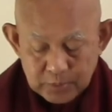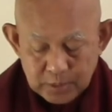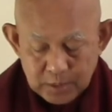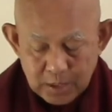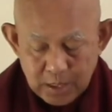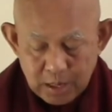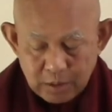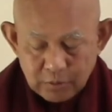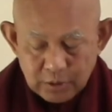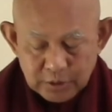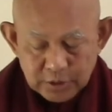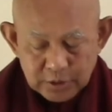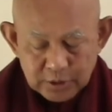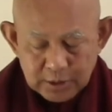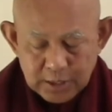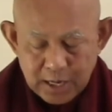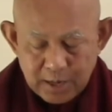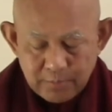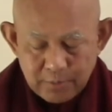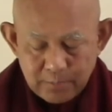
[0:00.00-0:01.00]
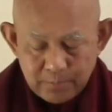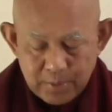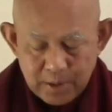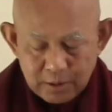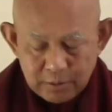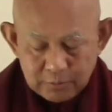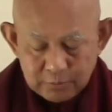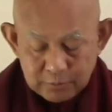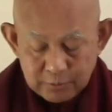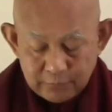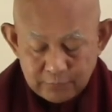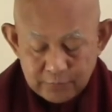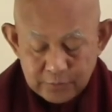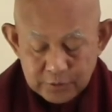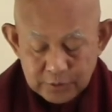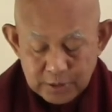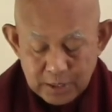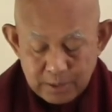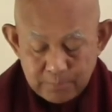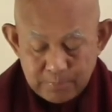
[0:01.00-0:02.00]
How does it come about? The
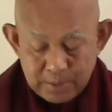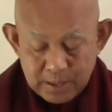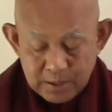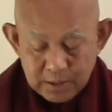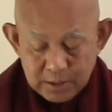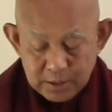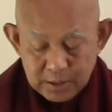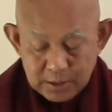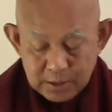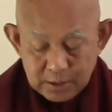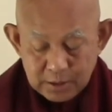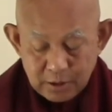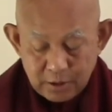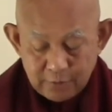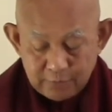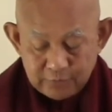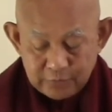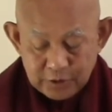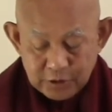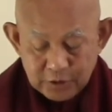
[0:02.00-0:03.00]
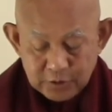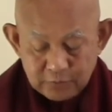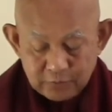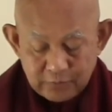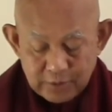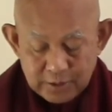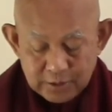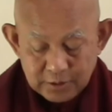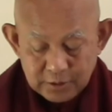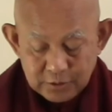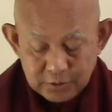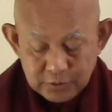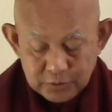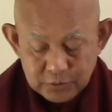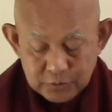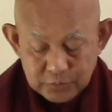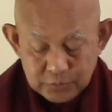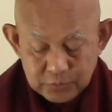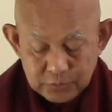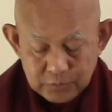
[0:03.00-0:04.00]
first abandoning of these factors,
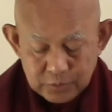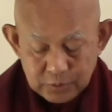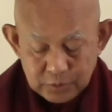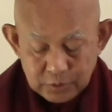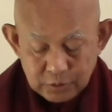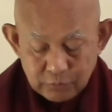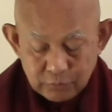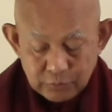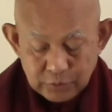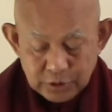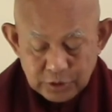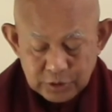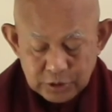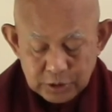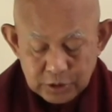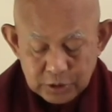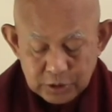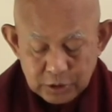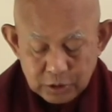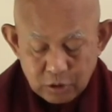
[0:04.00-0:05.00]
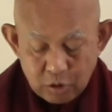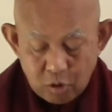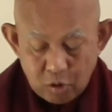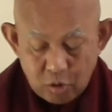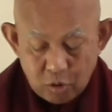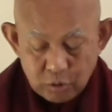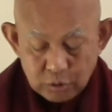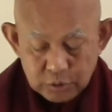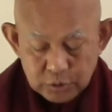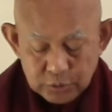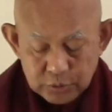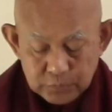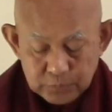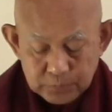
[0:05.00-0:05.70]
the reason, the cause.